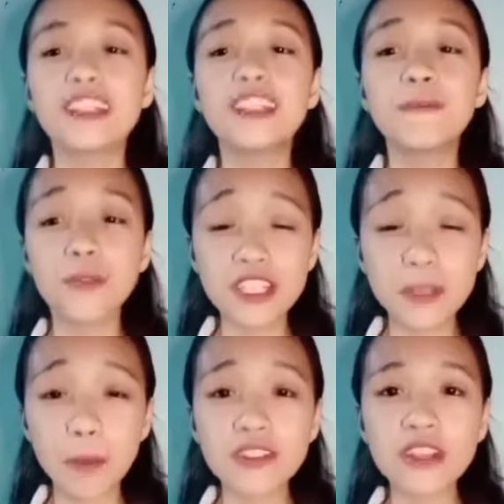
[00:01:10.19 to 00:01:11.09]
The
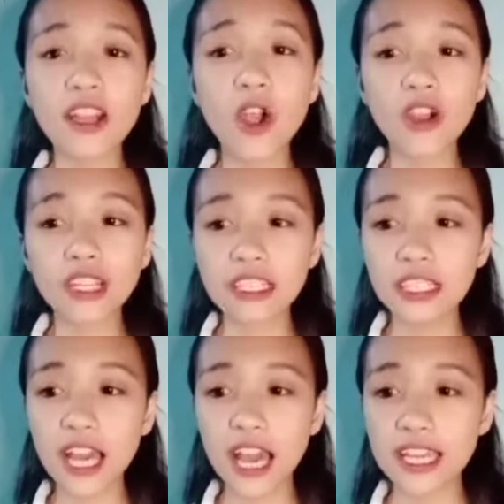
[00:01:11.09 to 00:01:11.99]
principles are
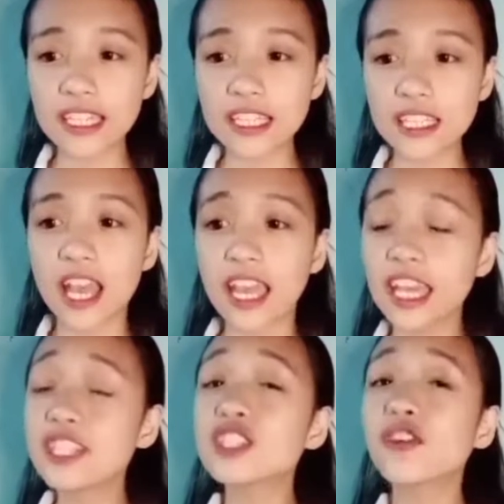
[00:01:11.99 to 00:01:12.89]
organized
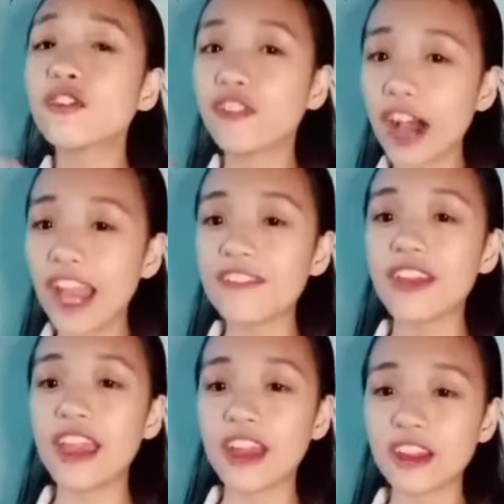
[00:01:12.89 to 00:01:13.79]
into
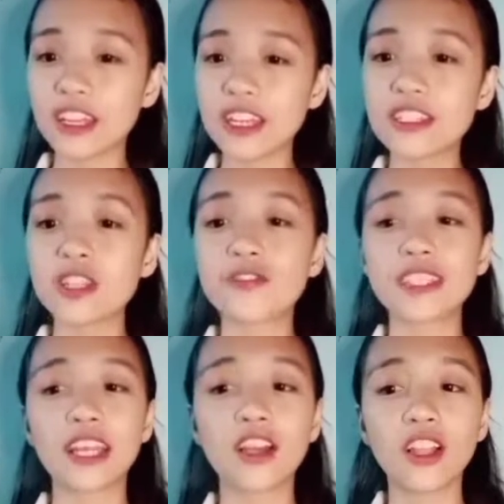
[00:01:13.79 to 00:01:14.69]
5 areas of
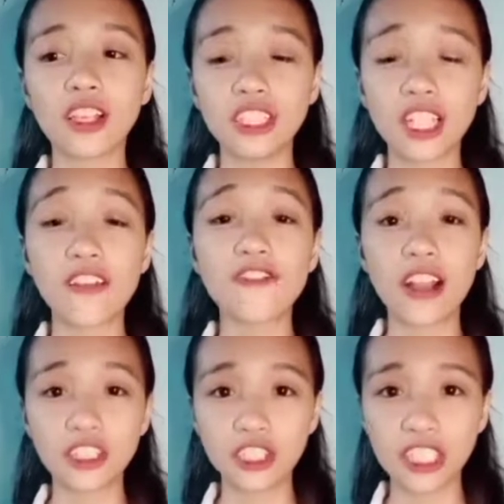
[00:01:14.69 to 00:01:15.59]
psychological
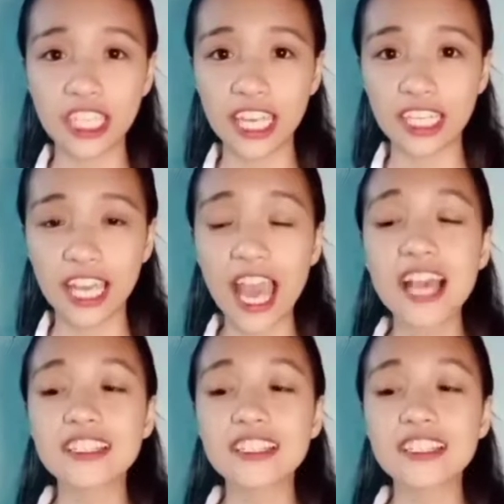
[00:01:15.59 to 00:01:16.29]
functioning,